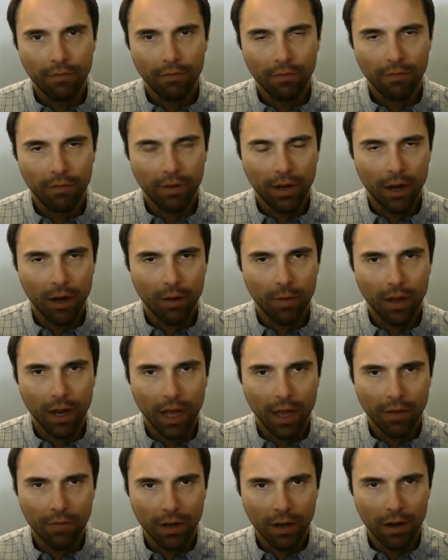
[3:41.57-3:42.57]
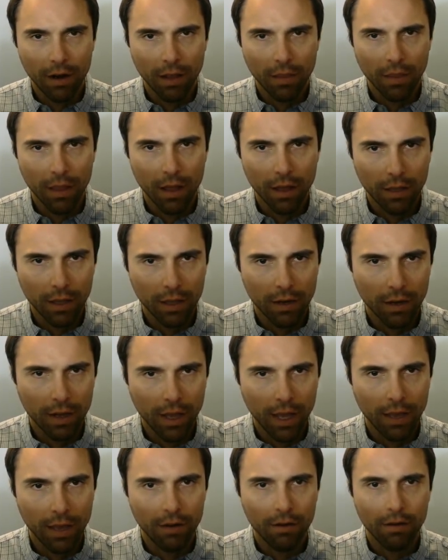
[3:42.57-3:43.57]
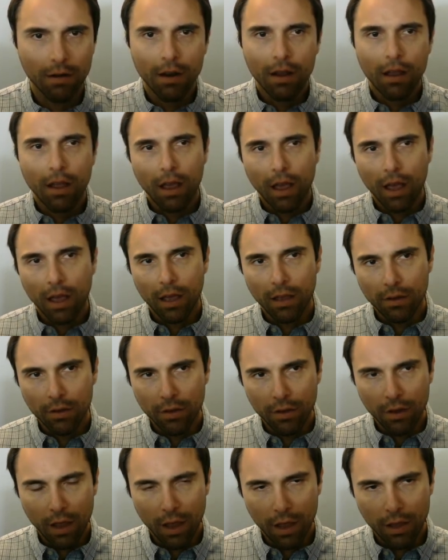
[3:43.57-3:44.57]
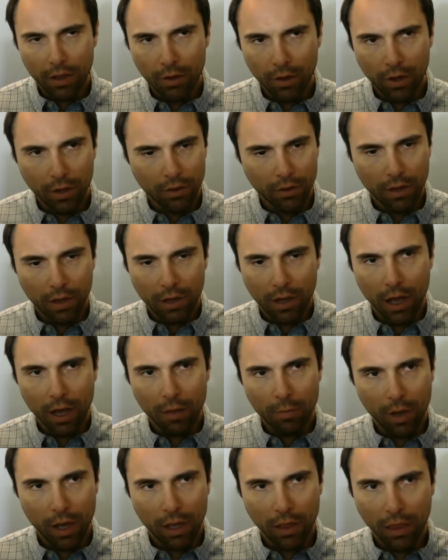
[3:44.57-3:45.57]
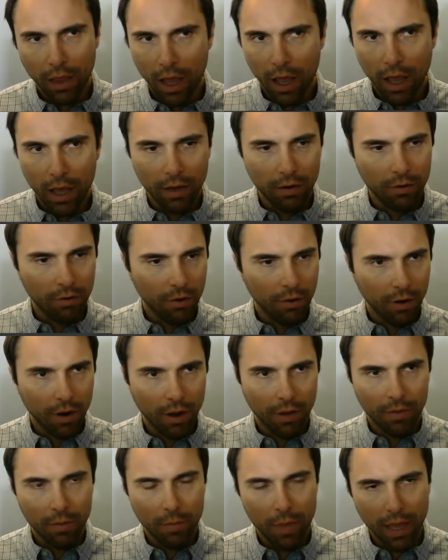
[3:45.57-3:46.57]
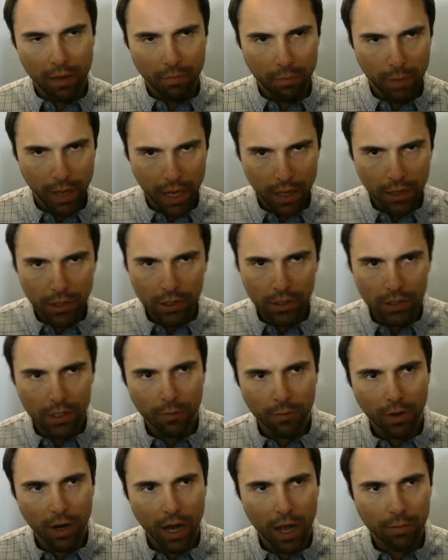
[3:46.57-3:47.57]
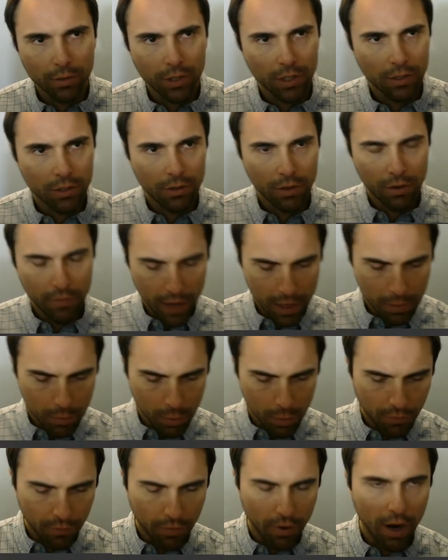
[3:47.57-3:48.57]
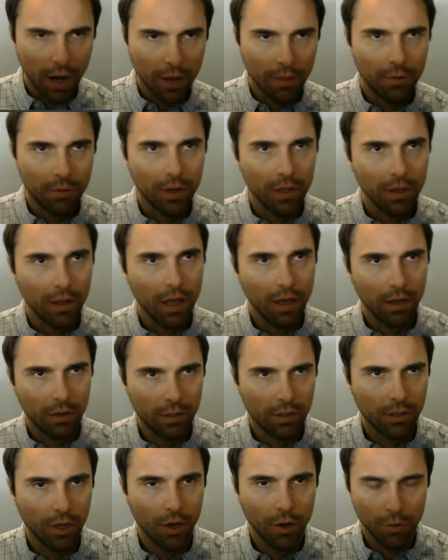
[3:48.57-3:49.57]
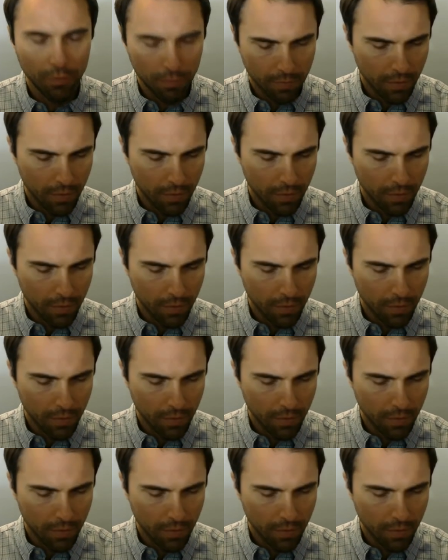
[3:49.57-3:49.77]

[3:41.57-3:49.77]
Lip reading: care about having an unlock indicator. You can look up online or on the man page and see what options are available for i3 lock. So